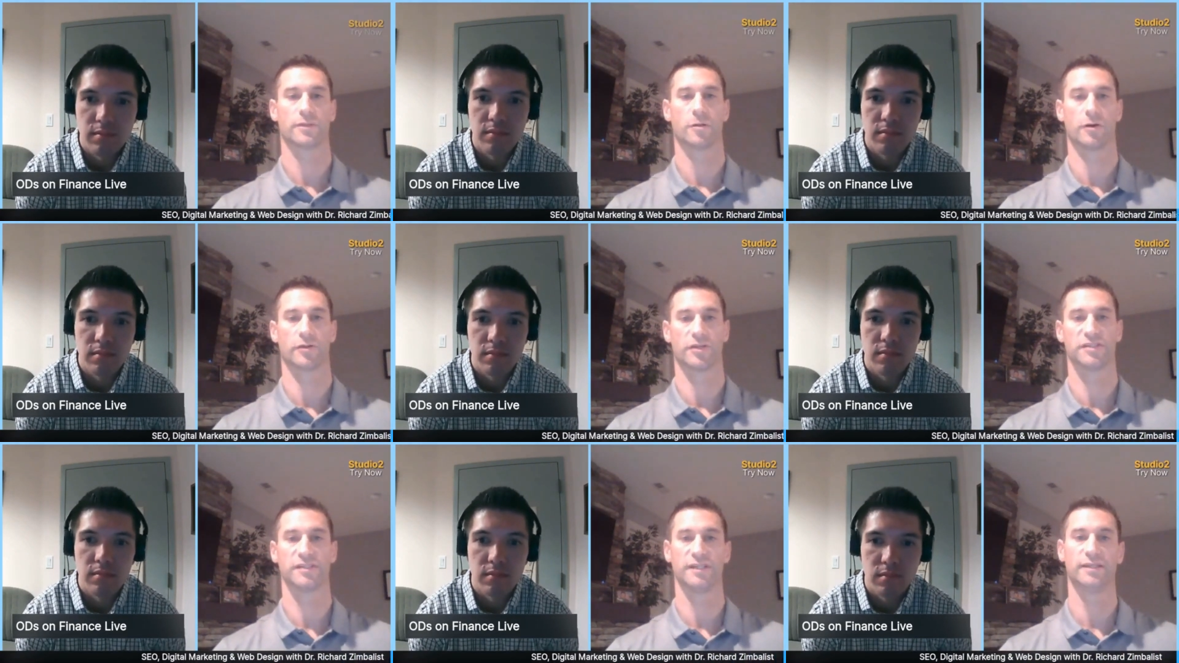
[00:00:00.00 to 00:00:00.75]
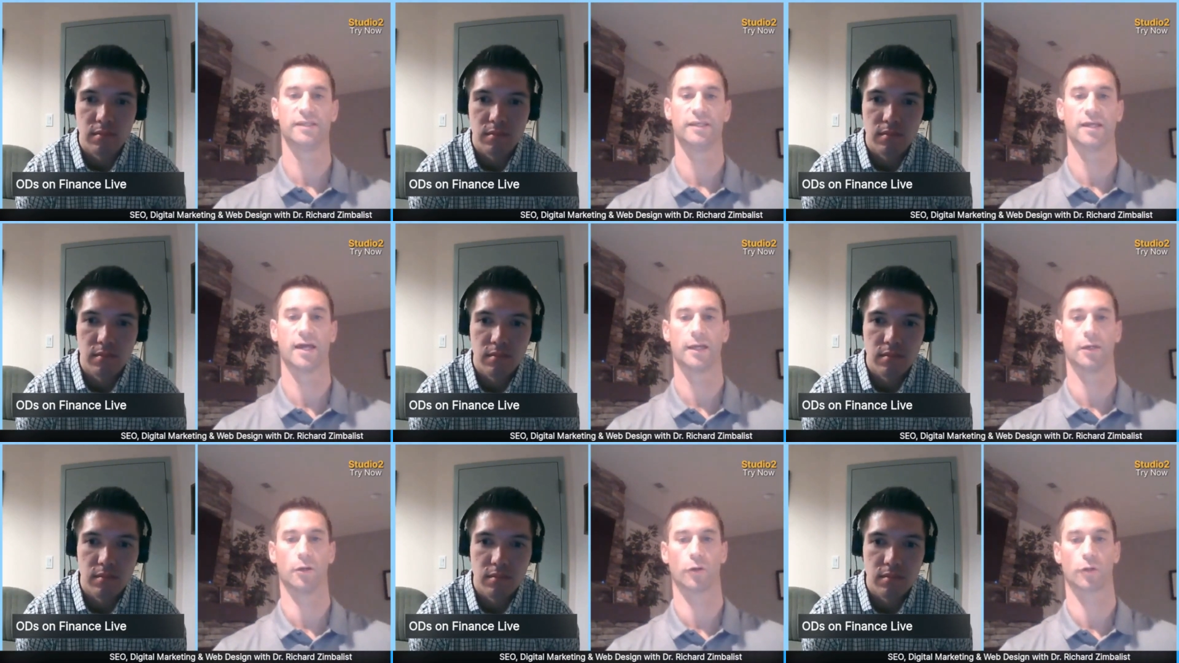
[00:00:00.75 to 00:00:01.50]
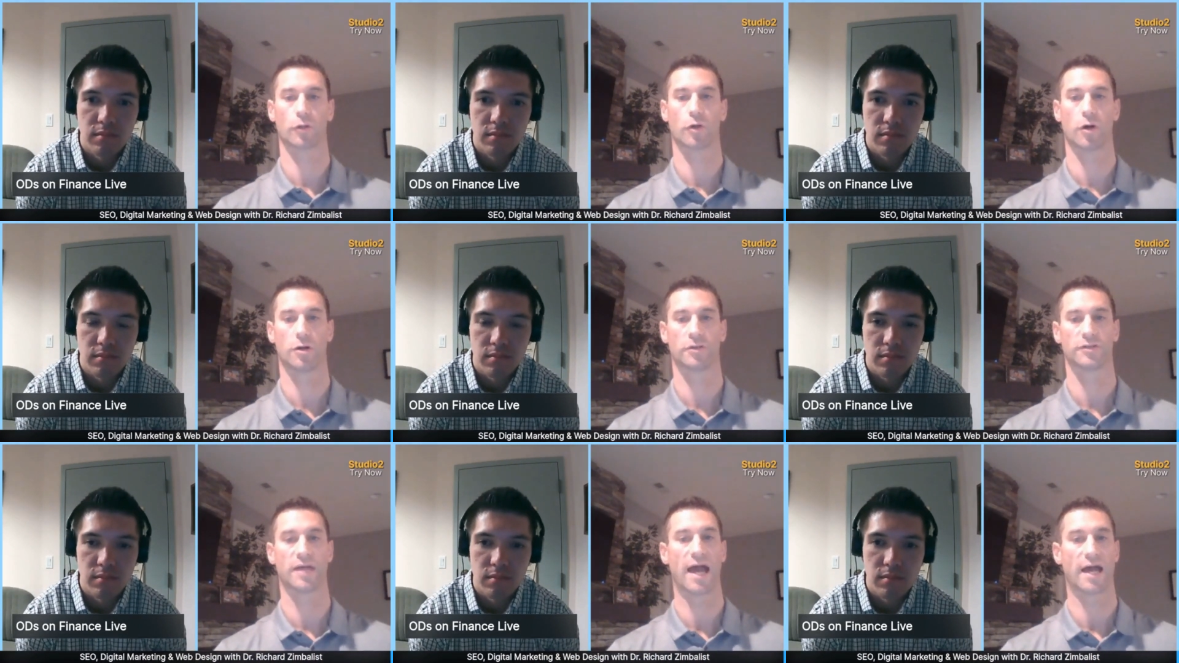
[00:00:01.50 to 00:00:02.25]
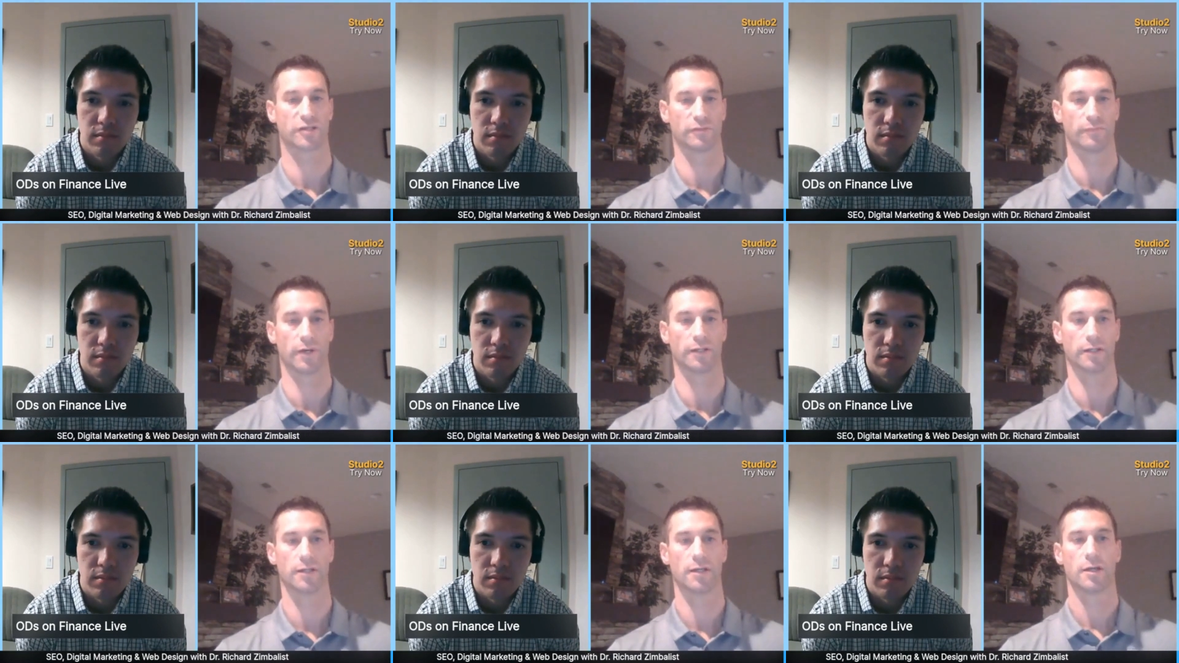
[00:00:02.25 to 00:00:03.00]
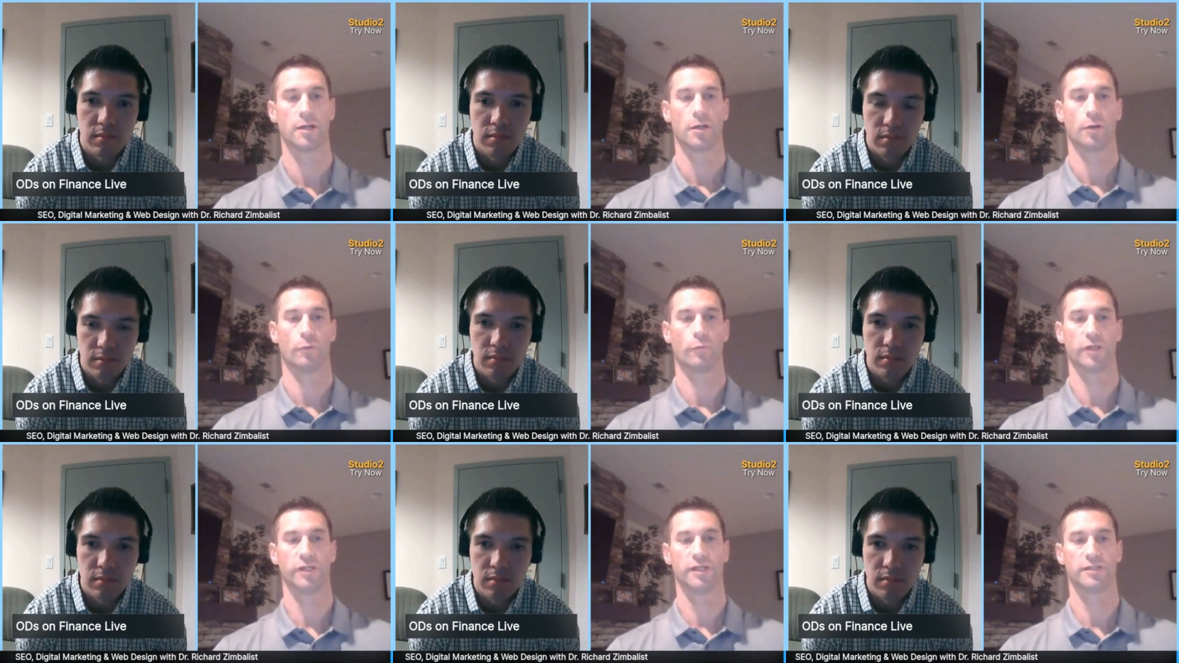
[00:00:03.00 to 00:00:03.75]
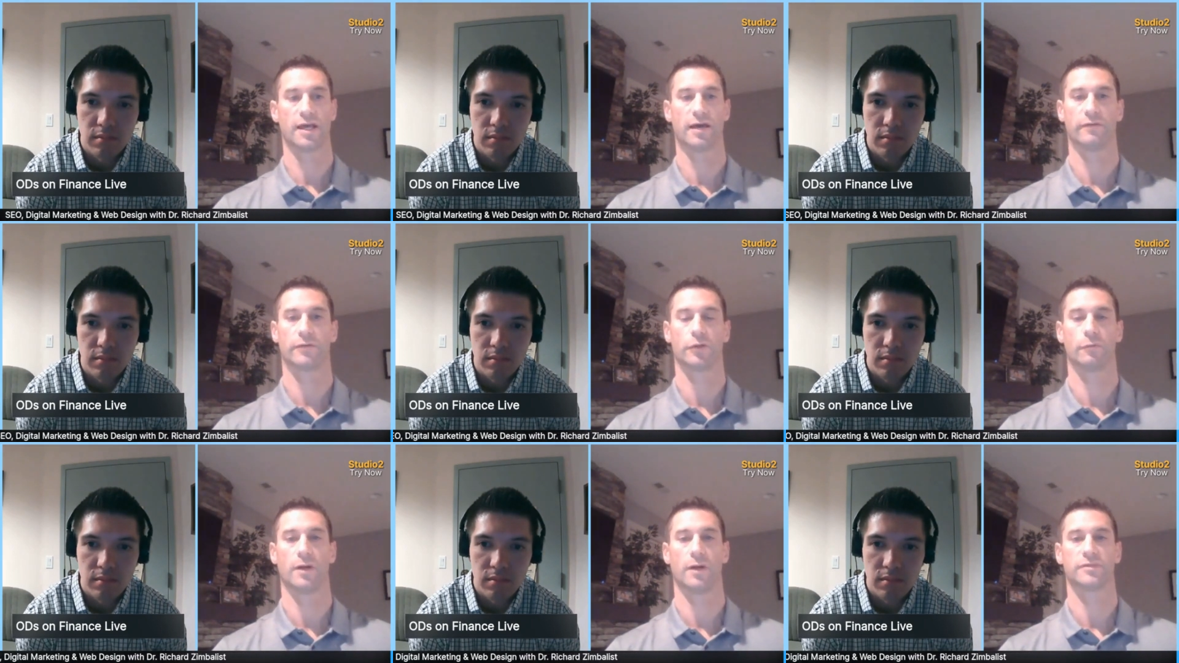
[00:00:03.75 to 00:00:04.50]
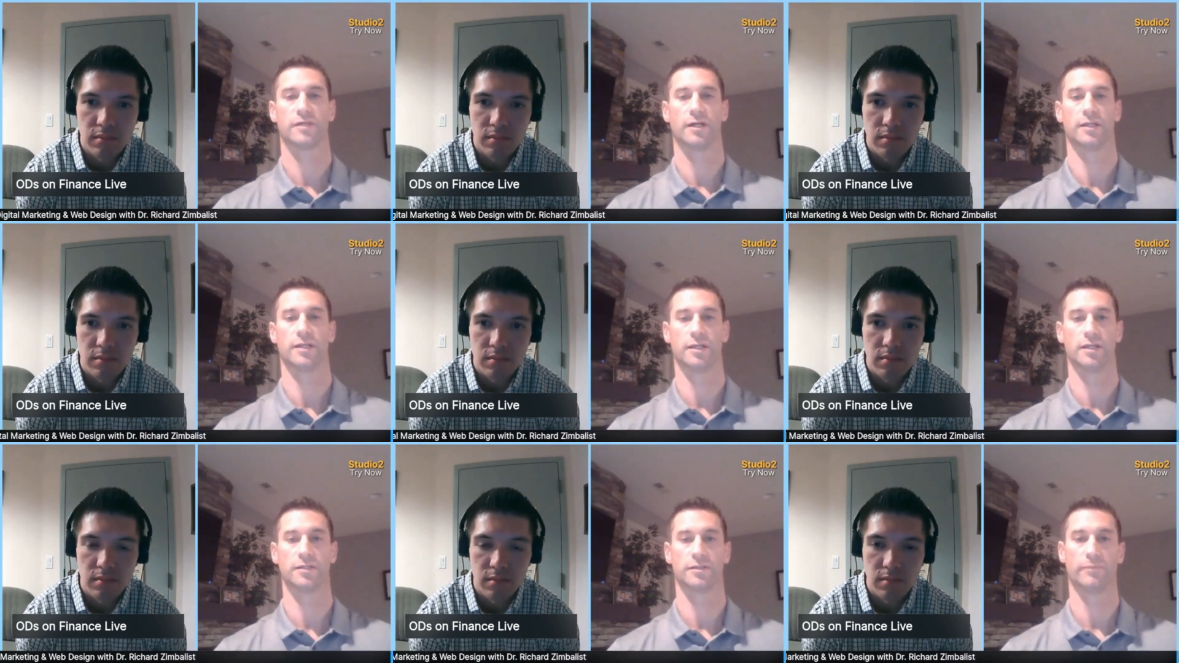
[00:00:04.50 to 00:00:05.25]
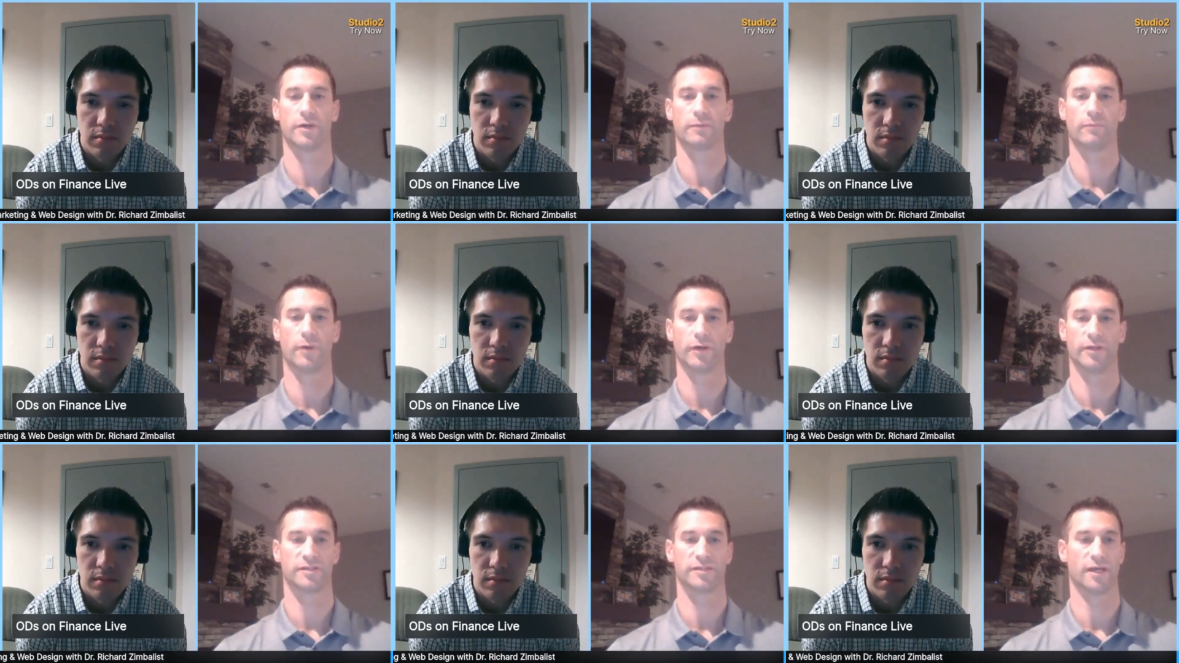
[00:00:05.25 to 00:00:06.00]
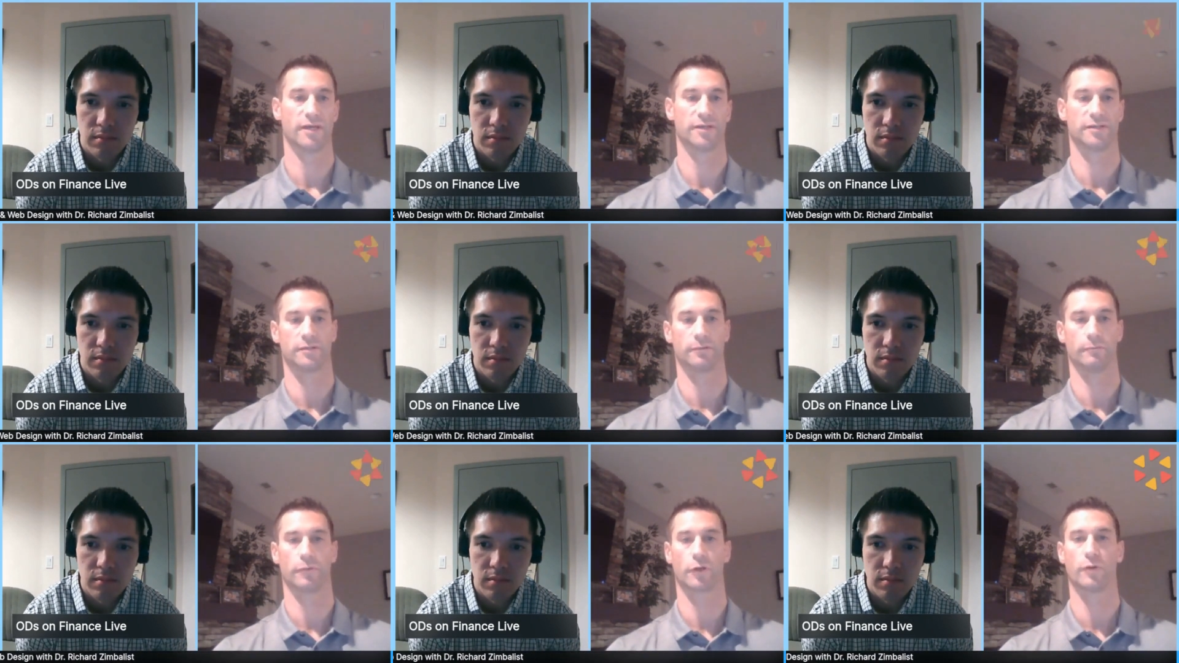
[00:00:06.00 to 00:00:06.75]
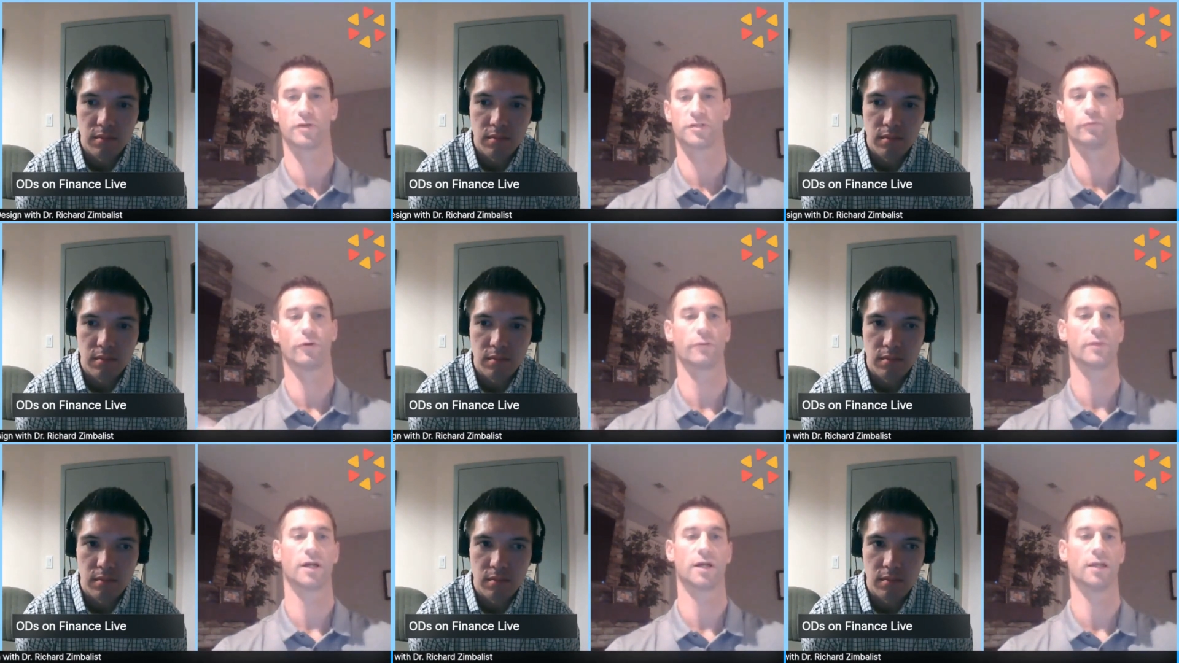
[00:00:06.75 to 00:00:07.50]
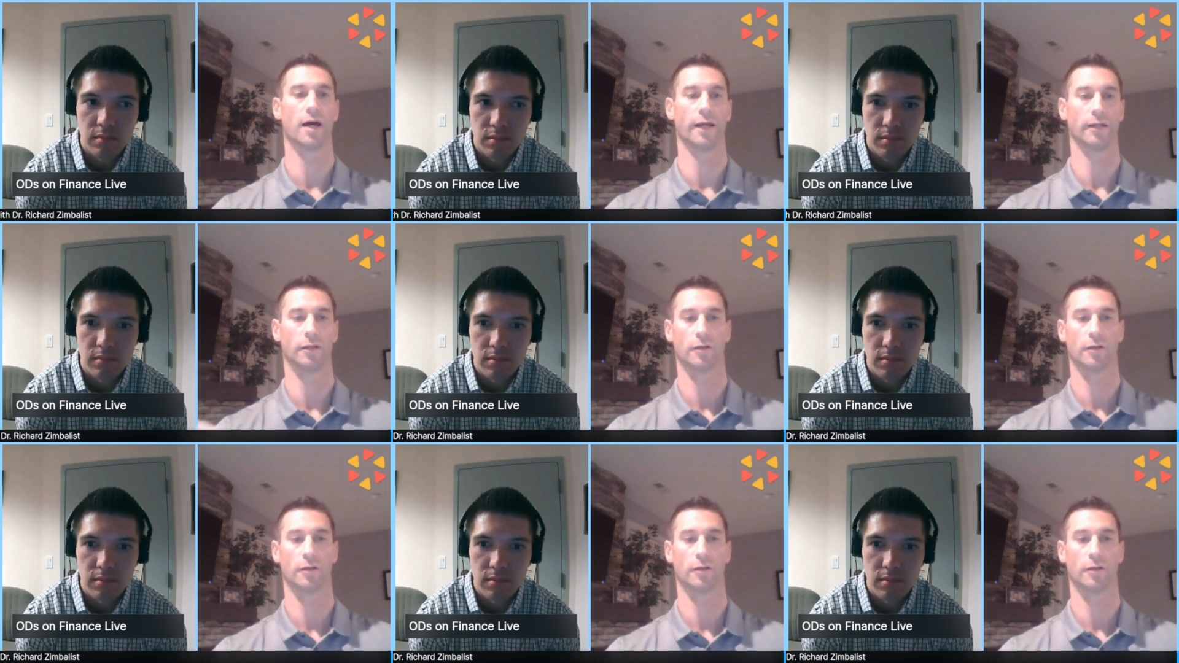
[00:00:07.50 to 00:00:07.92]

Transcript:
Speaker 1: called a CTA or a call to action button. What you need to have on your website is a big button that says request appointment online,